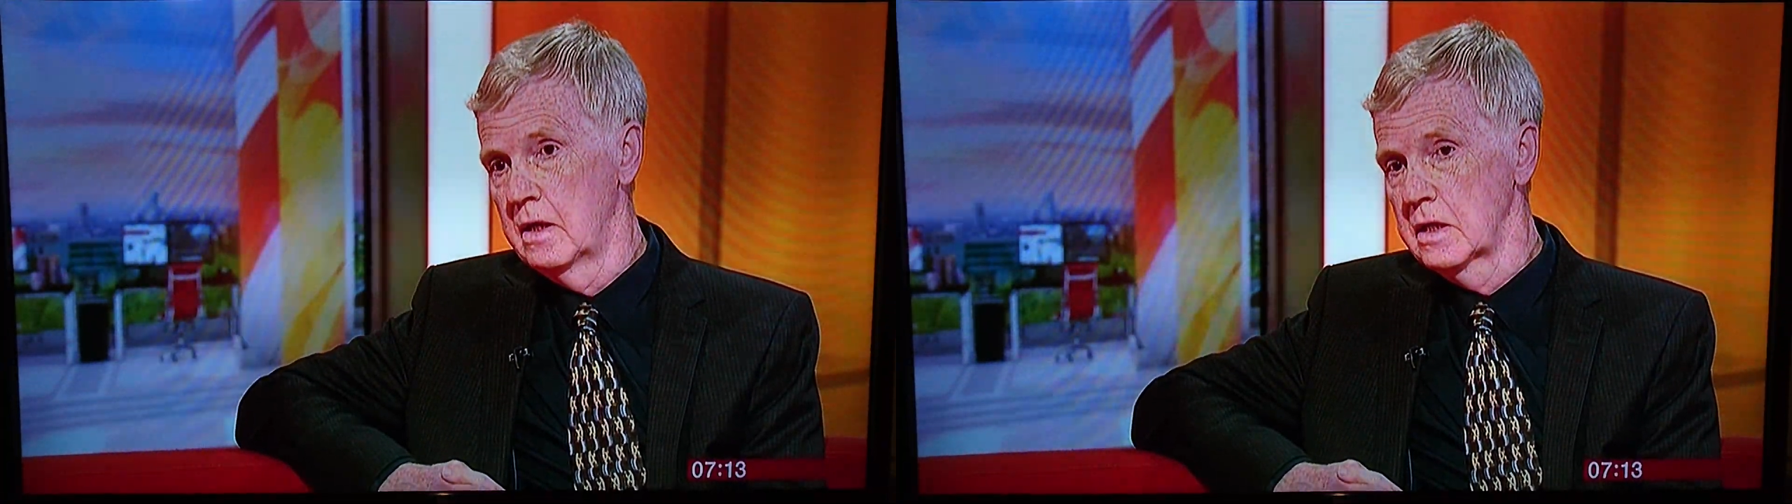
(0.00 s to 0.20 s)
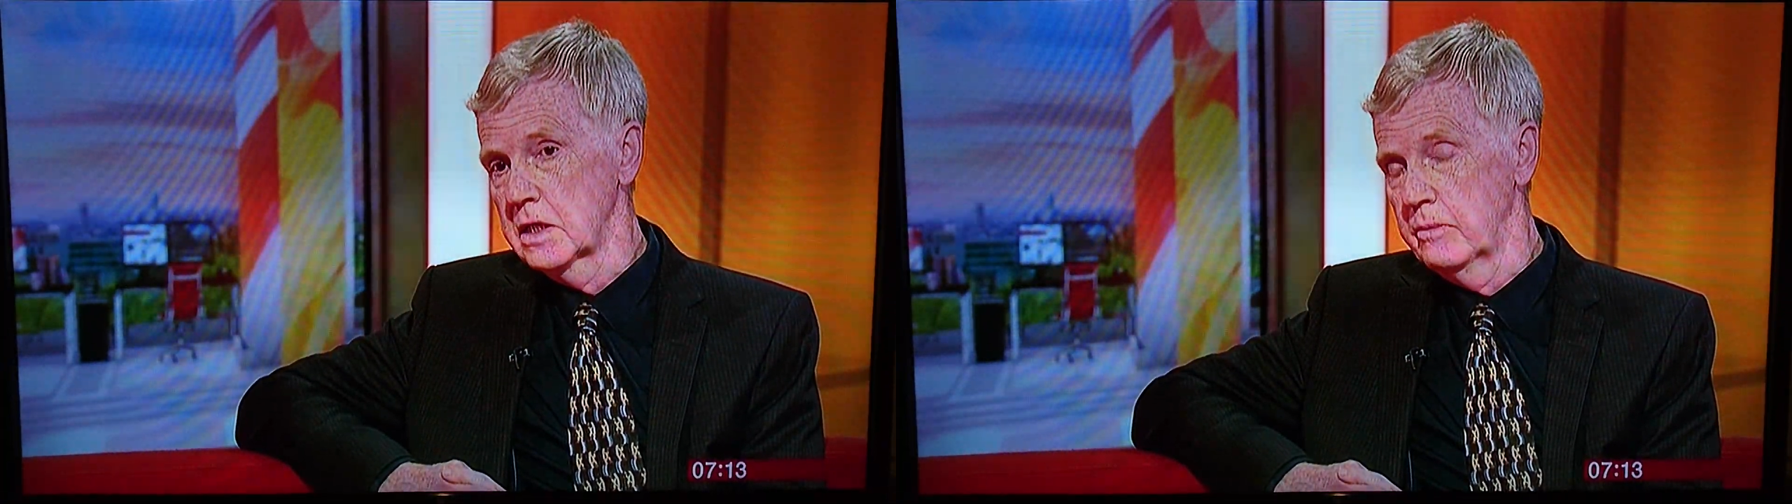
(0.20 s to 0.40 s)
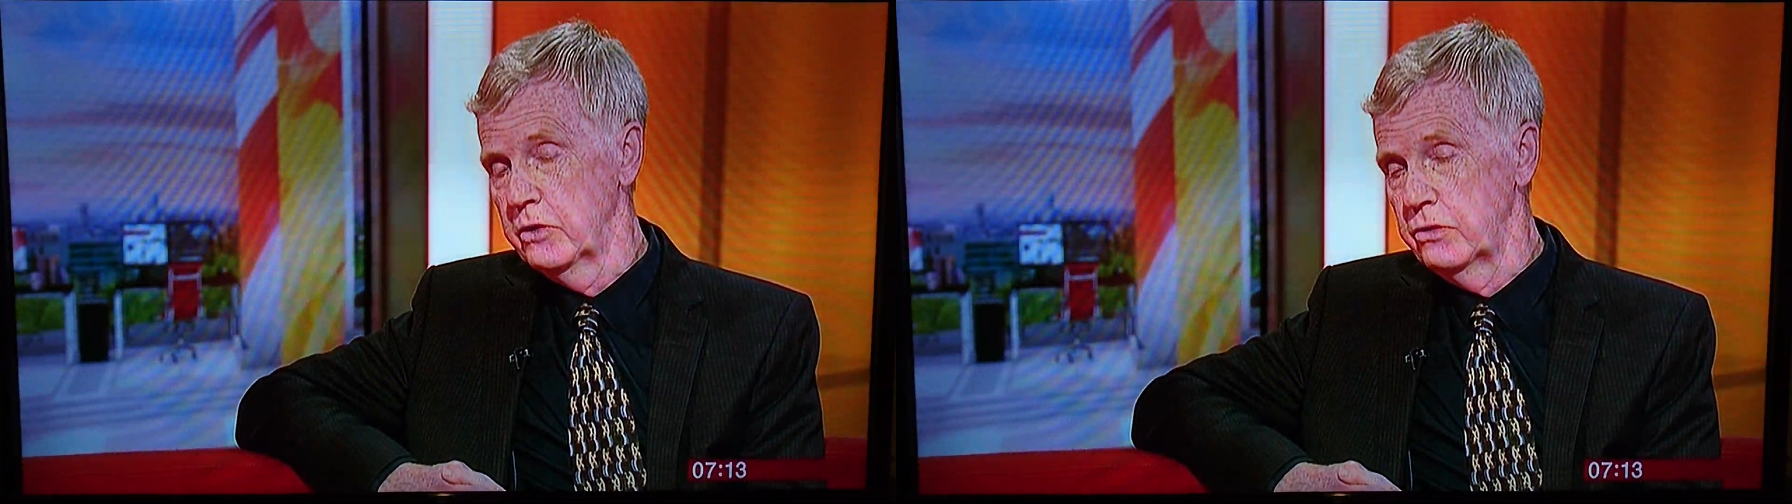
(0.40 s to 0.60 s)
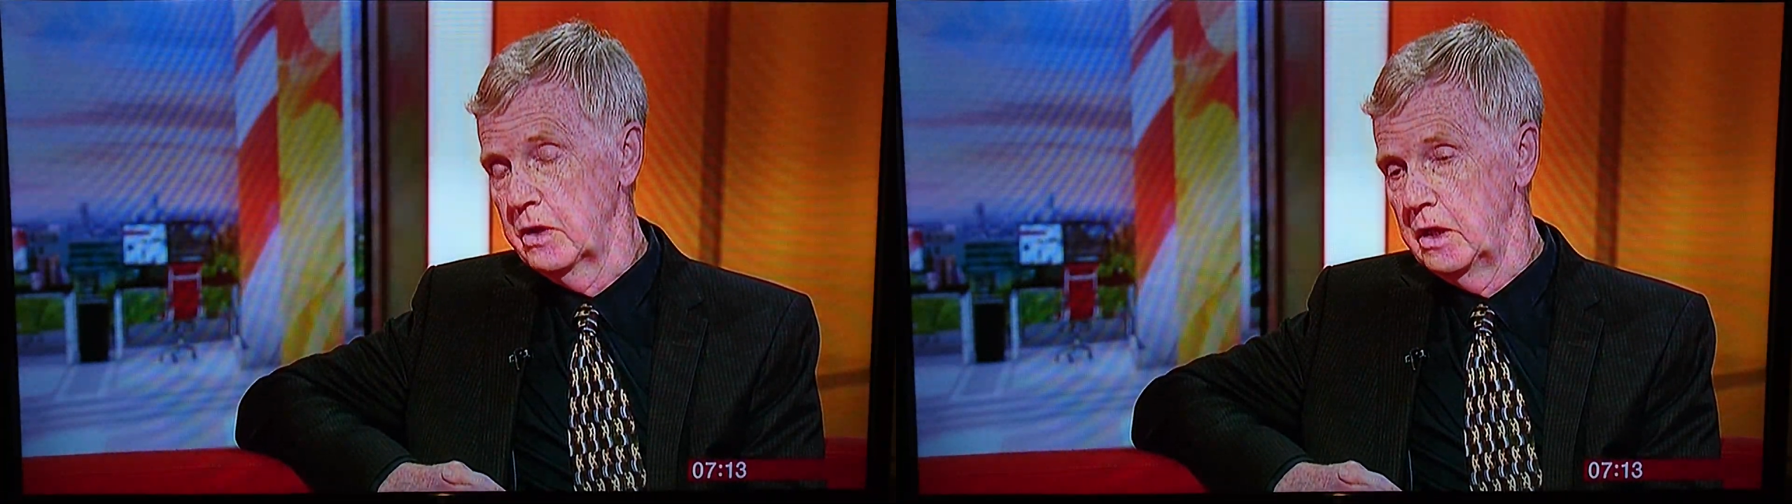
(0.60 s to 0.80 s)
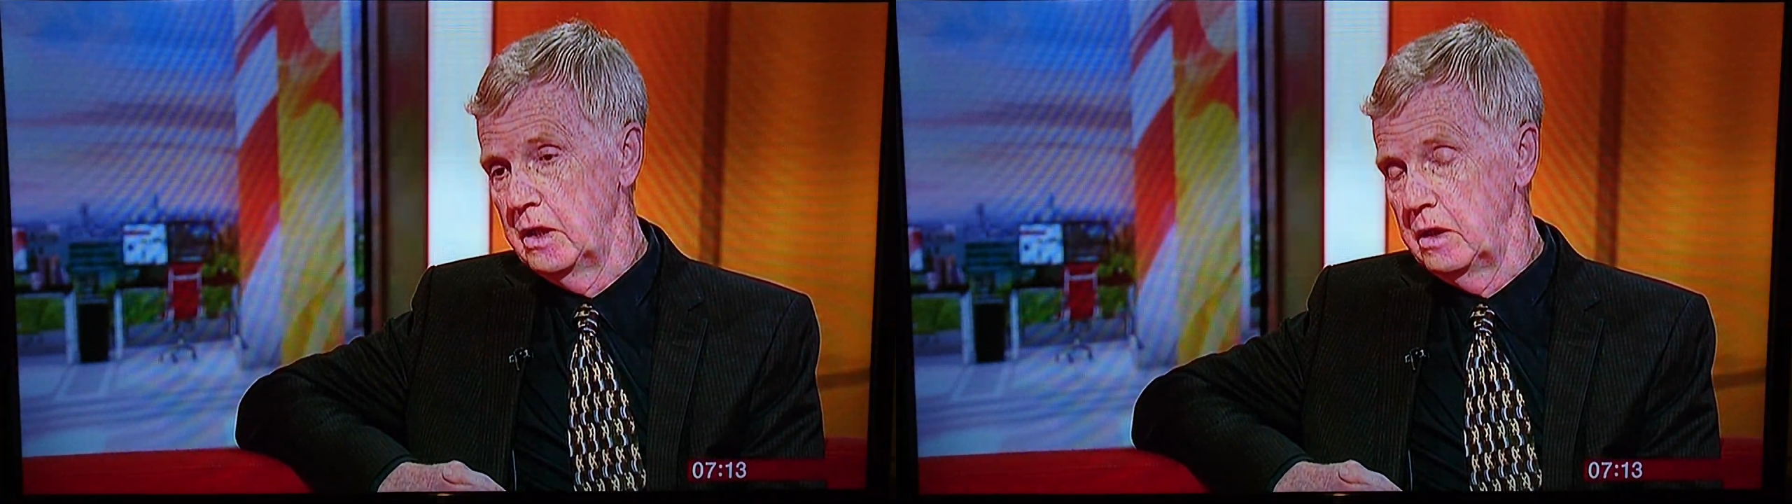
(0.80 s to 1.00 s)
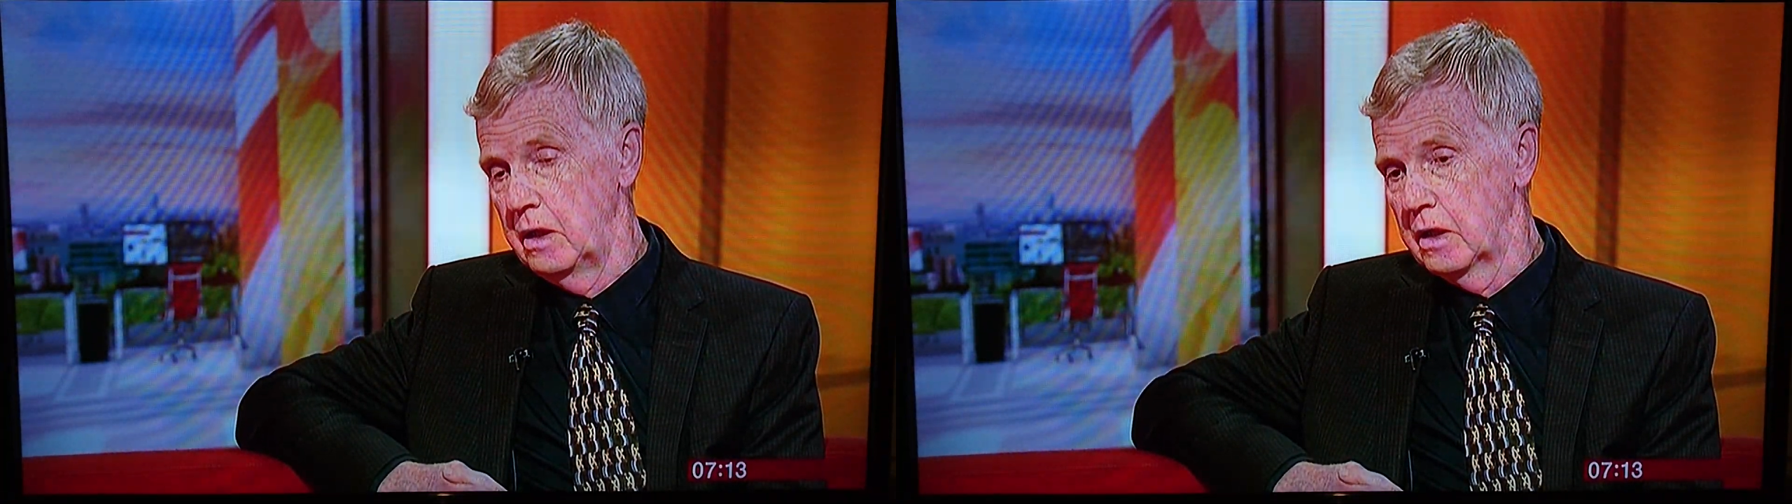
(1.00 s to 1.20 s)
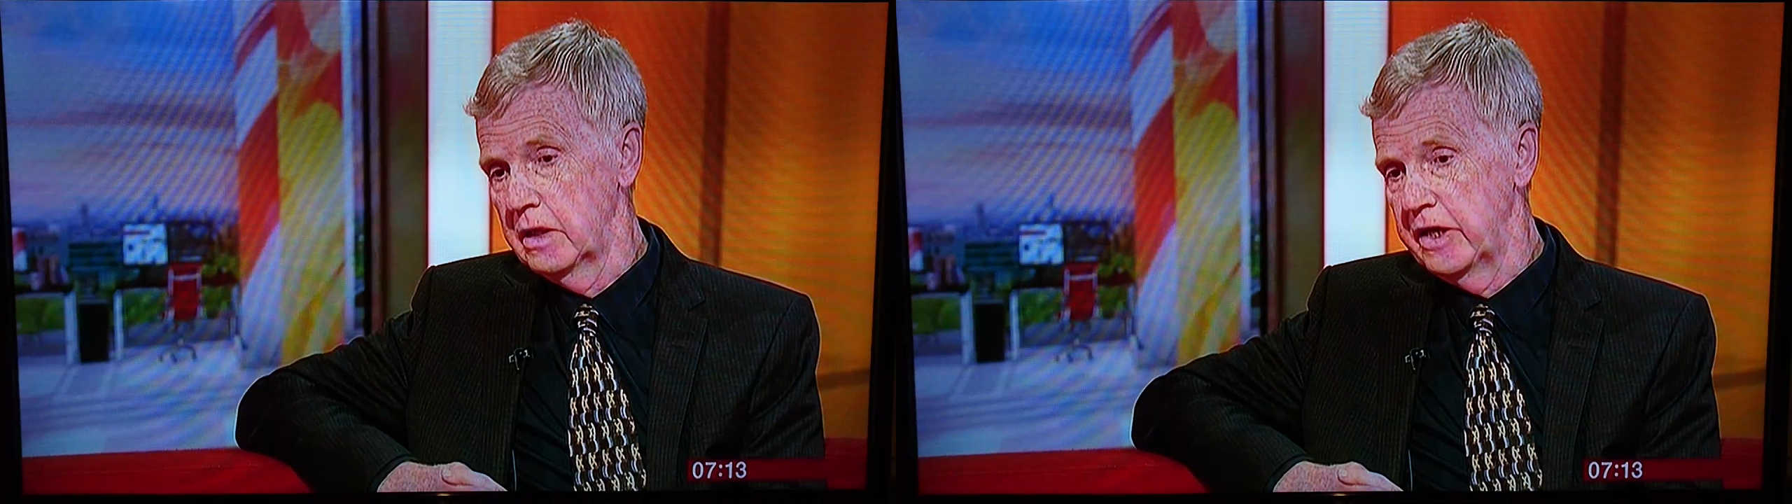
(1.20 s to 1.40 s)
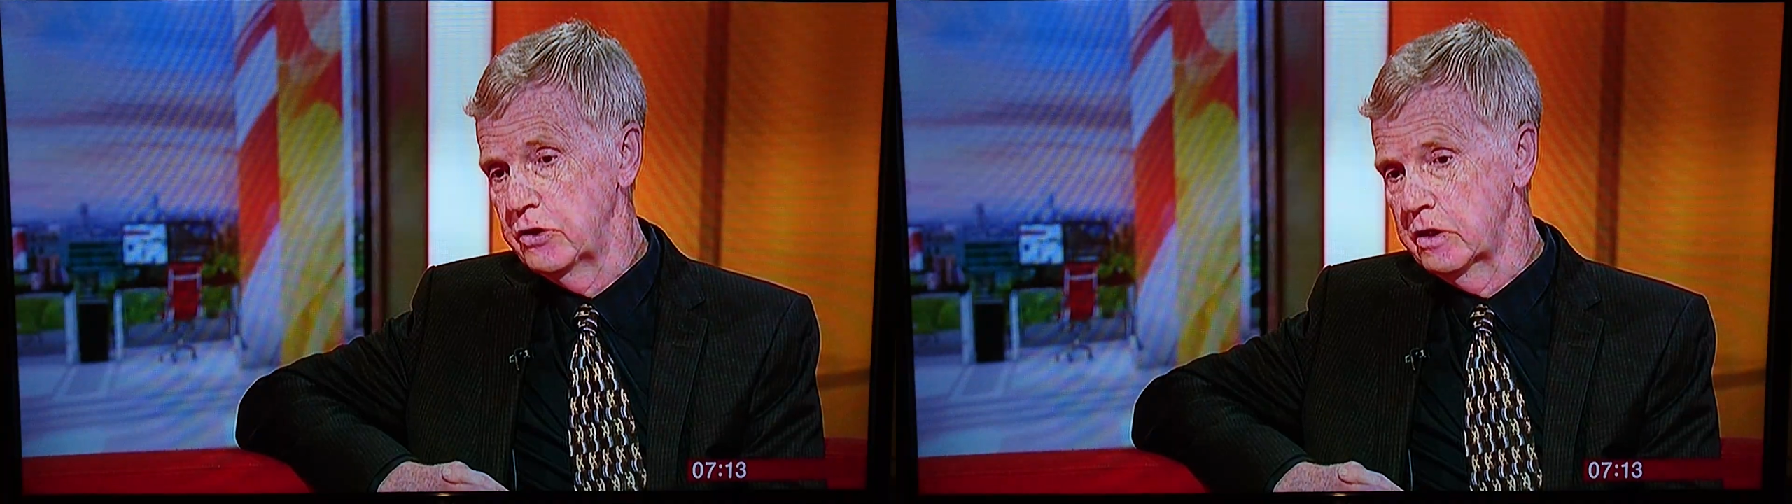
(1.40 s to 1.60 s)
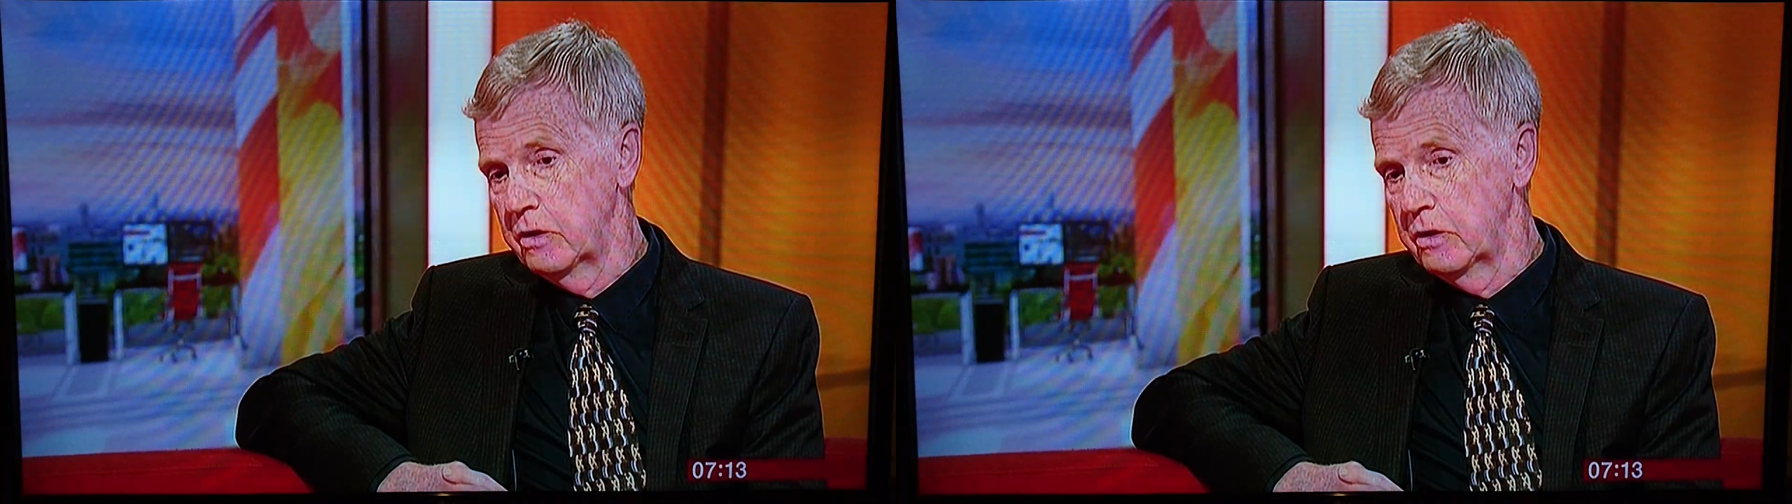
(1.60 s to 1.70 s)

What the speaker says: some of the alleged